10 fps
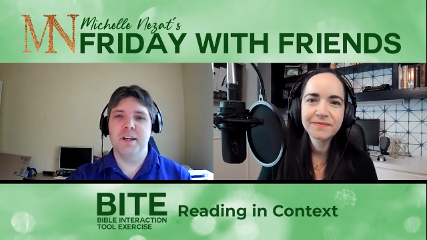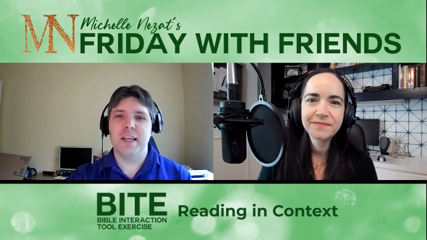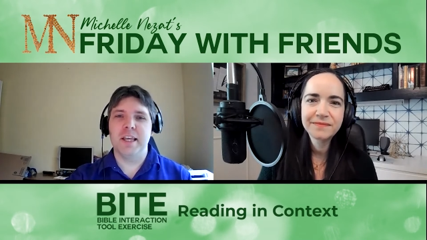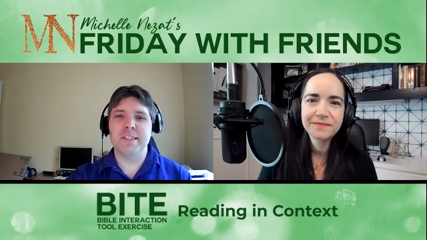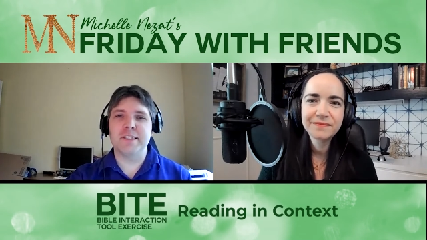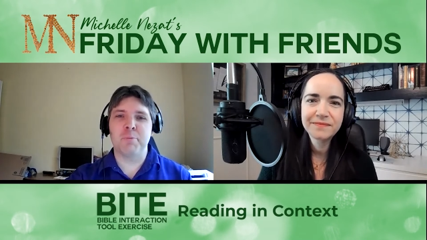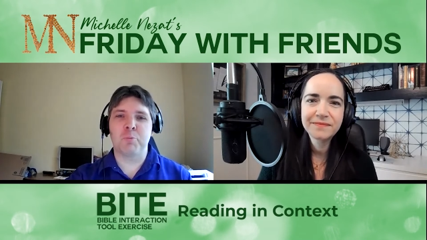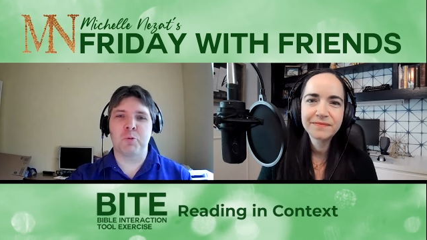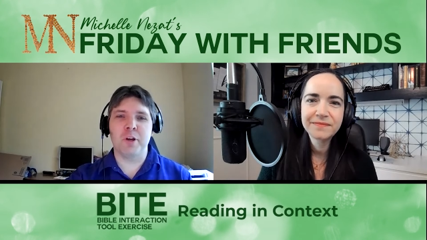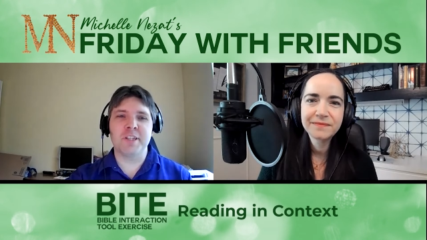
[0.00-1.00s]
Speaker 1: is a
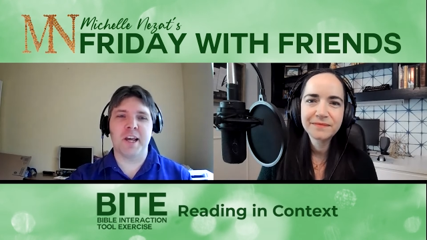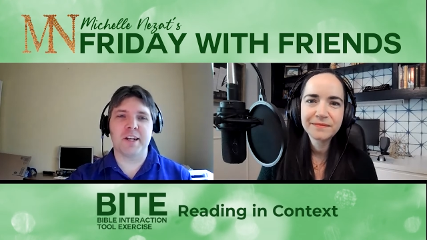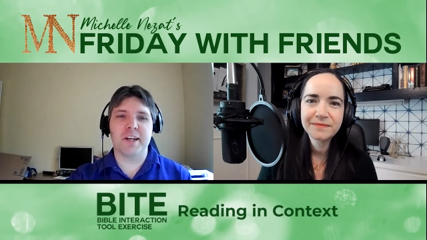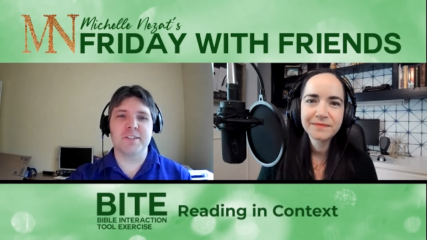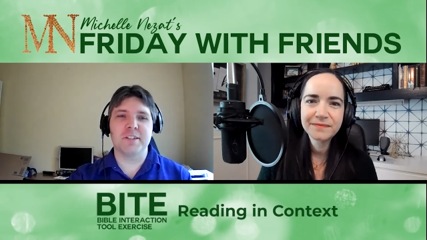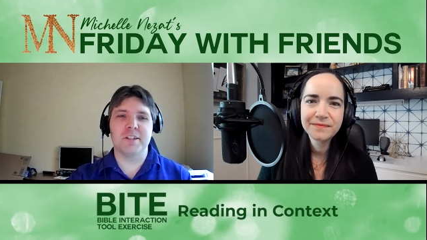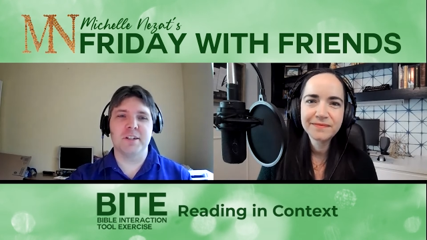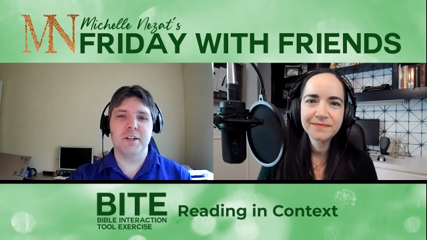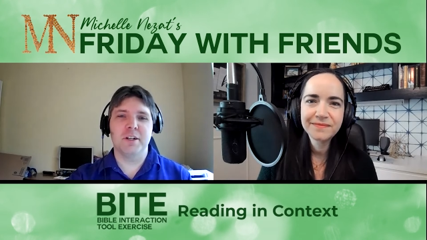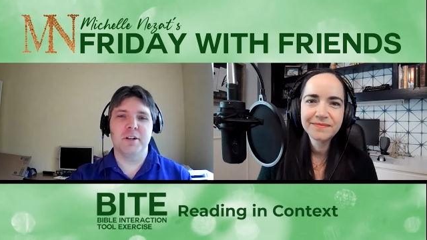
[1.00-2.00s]
pretext
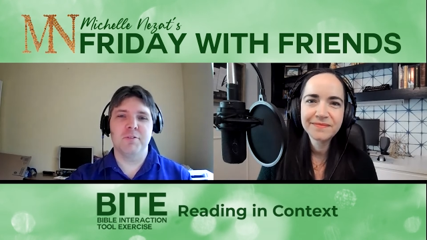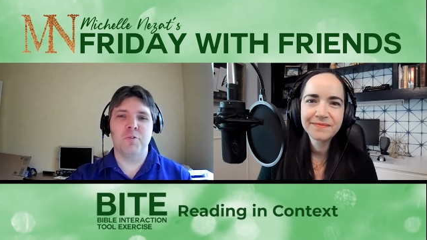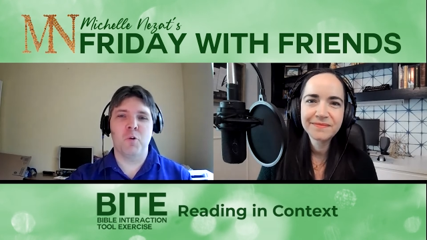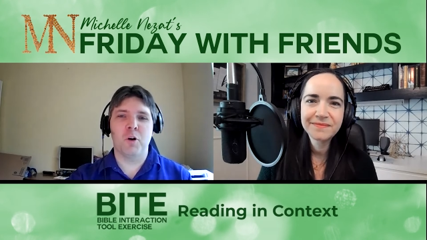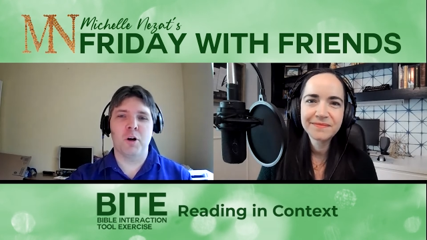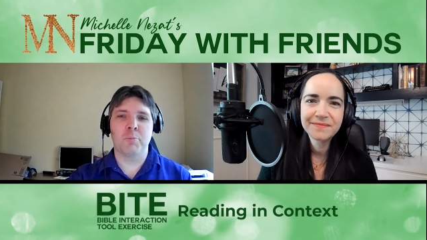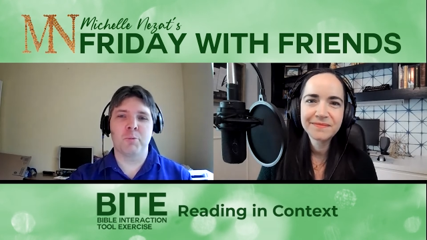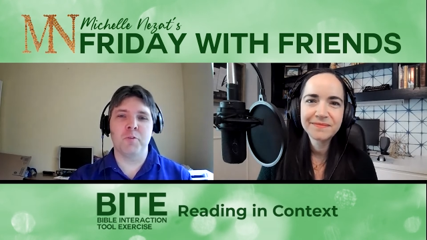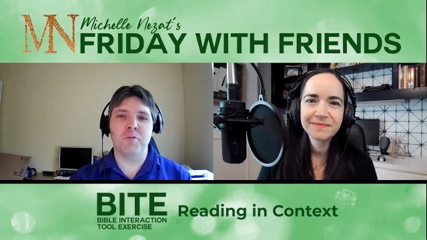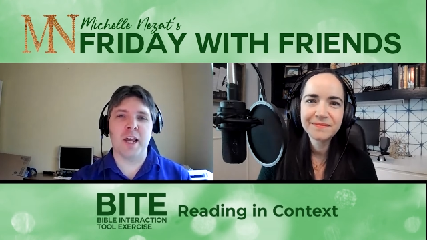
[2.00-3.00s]
for proof
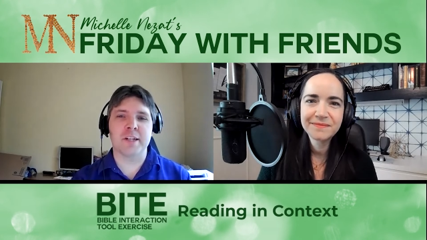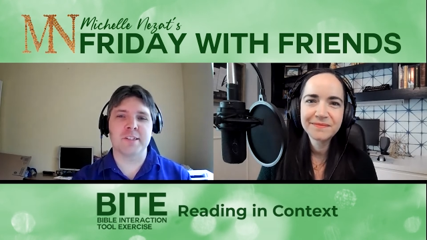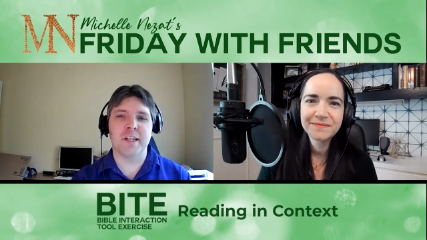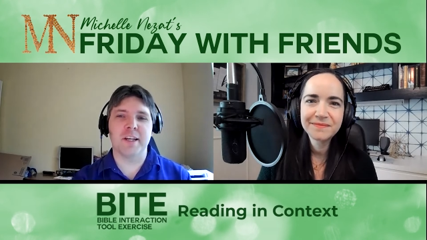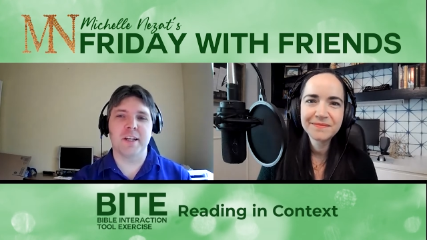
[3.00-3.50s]
texting.